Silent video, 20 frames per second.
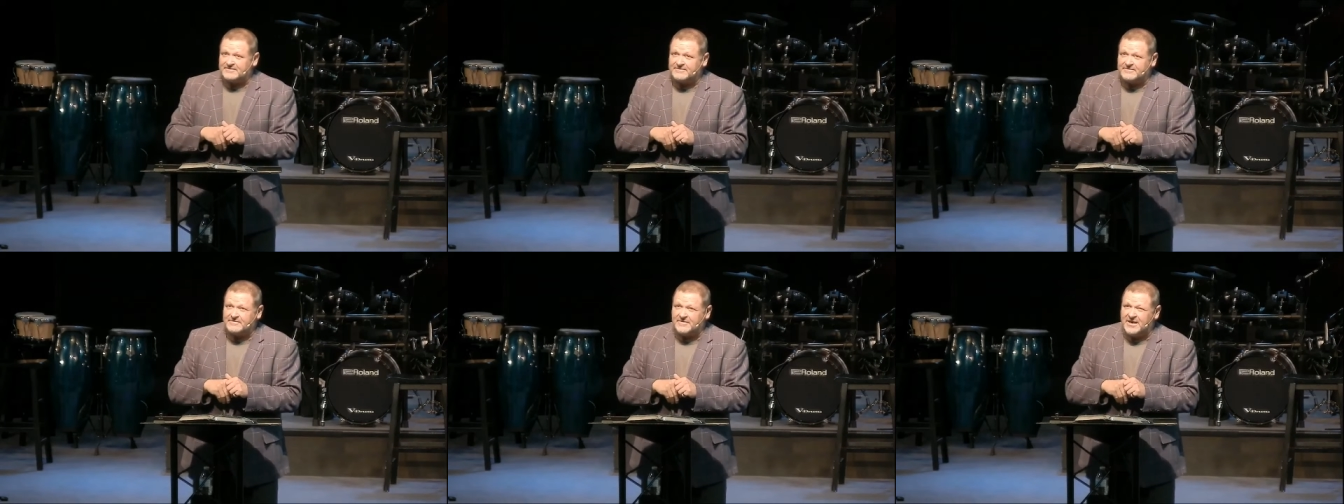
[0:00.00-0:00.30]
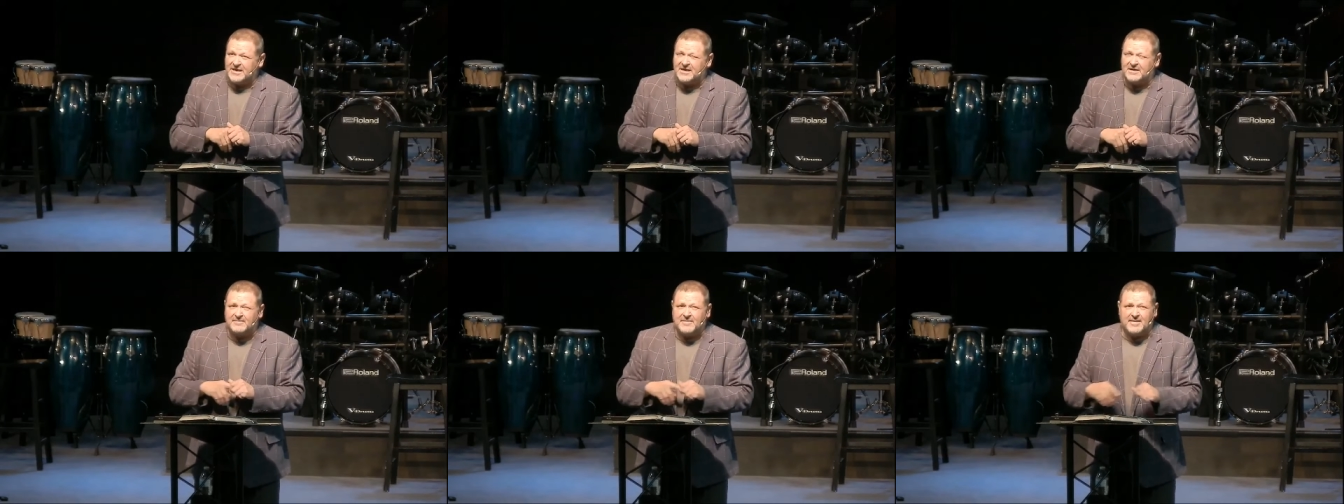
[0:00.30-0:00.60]

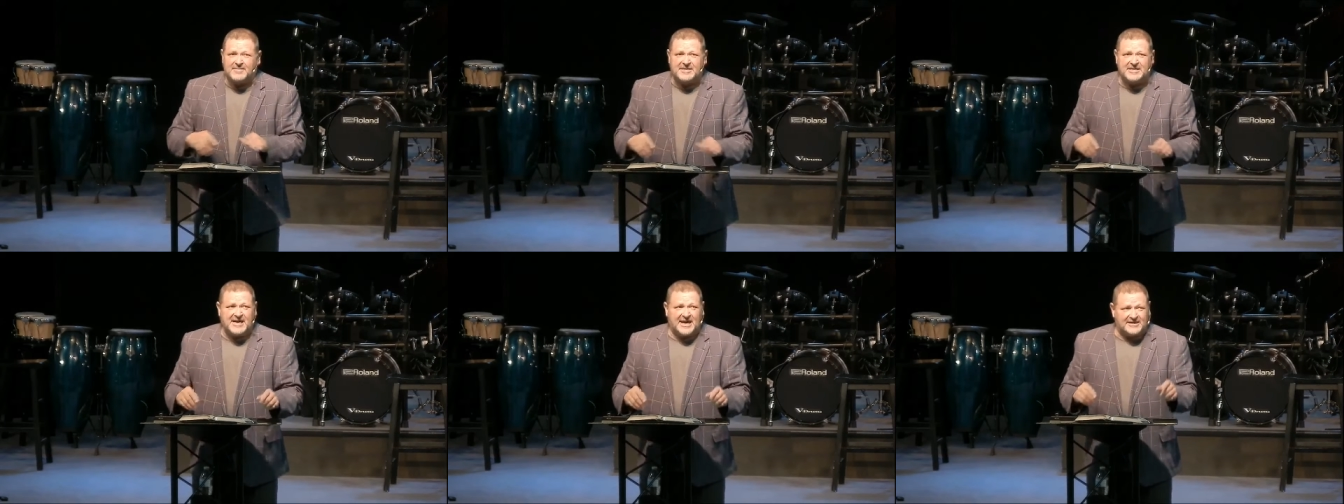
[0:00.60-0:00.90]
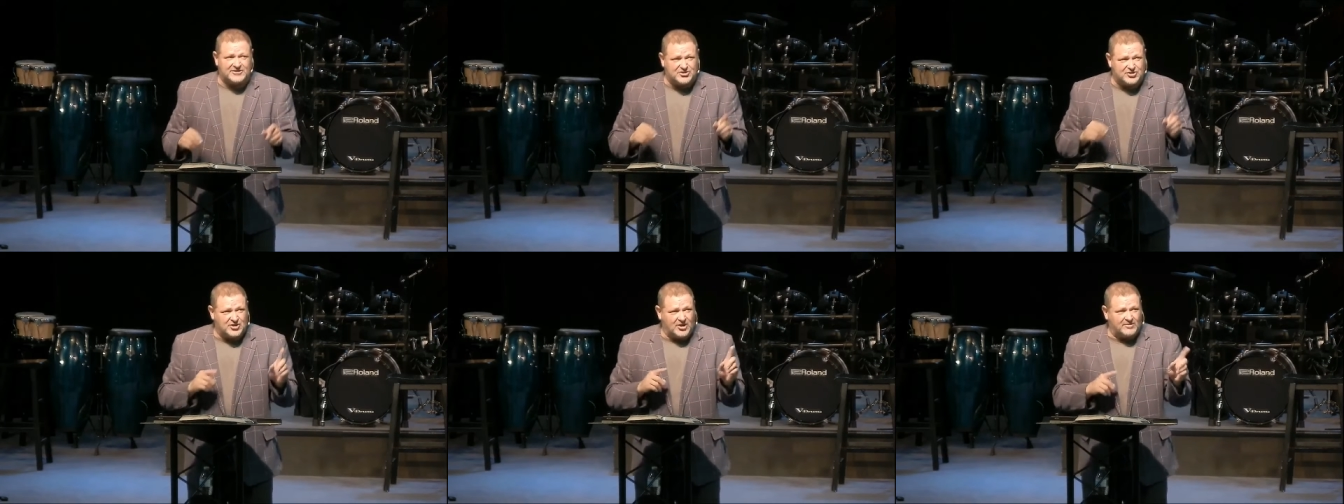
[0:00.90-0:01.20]
Well, maybe not
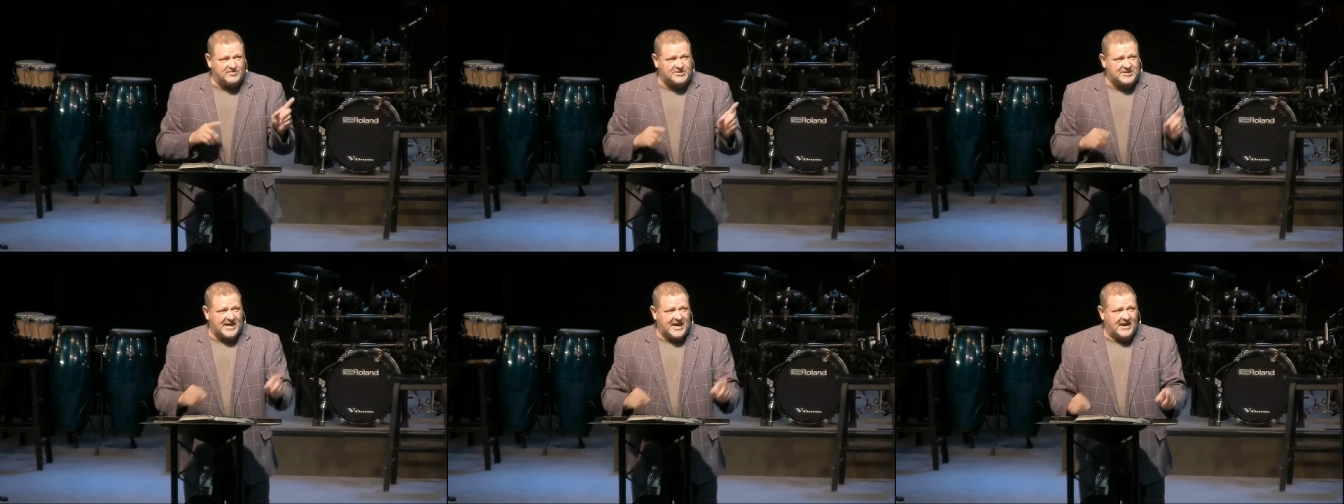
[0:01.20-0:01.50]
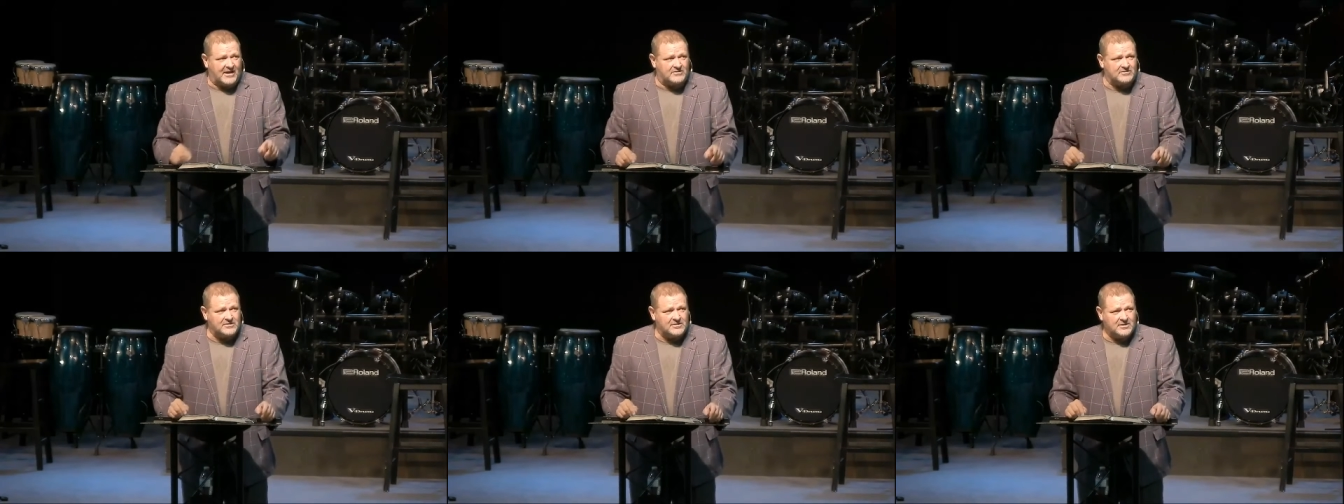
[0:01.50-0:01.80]
jumps
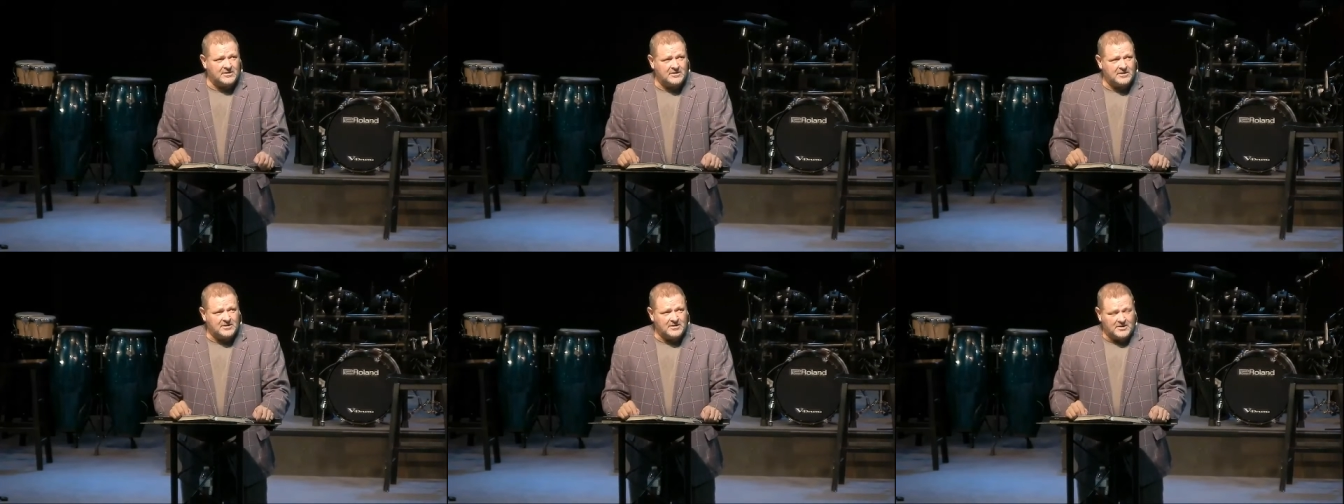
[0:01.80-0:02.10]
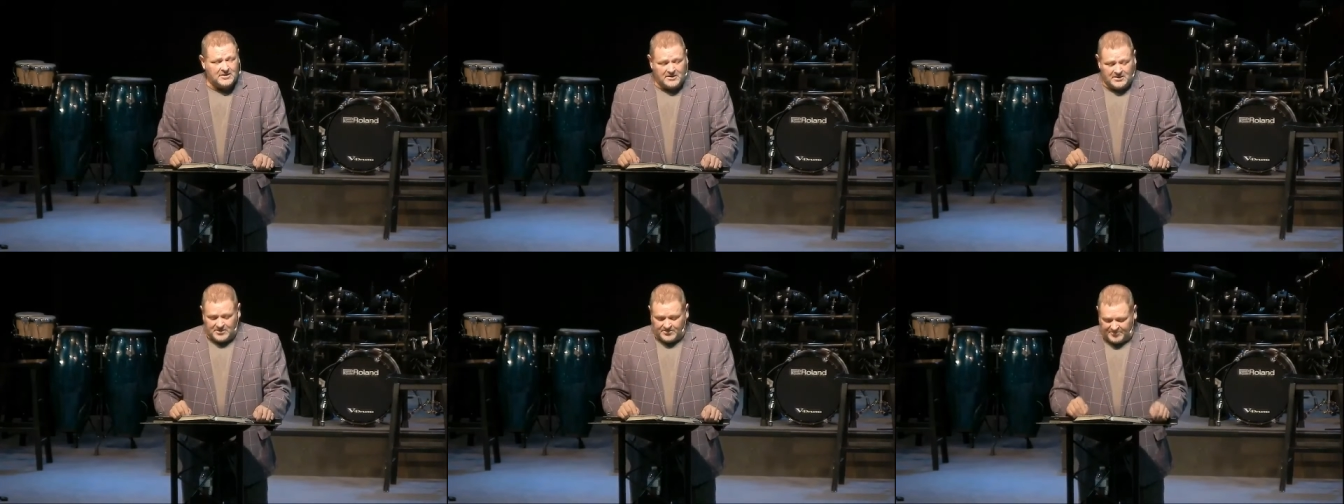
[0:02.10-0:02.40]
out,
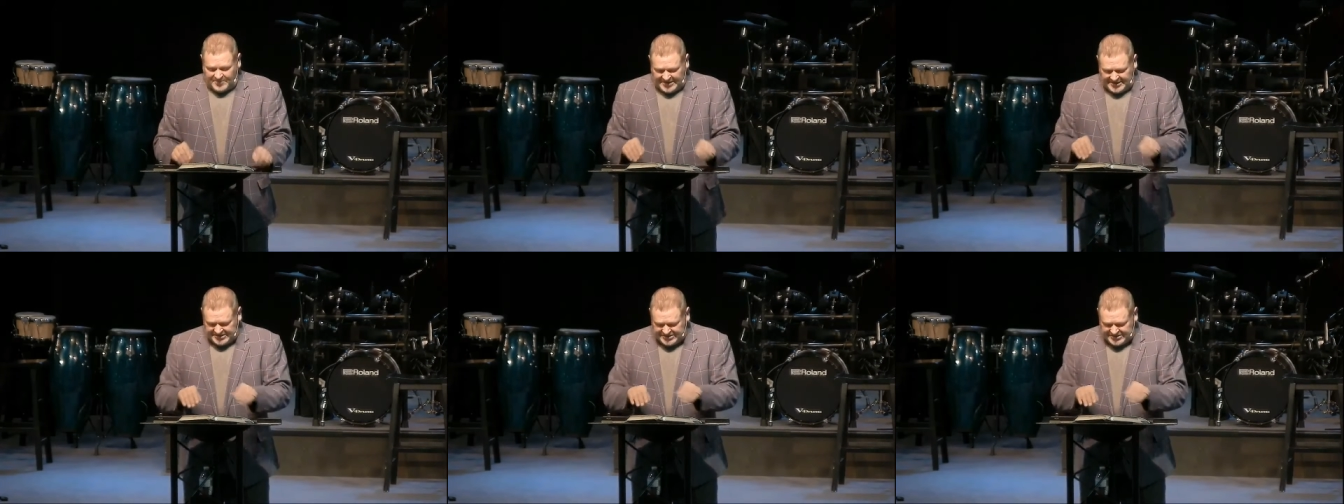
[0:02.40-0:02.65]
but it's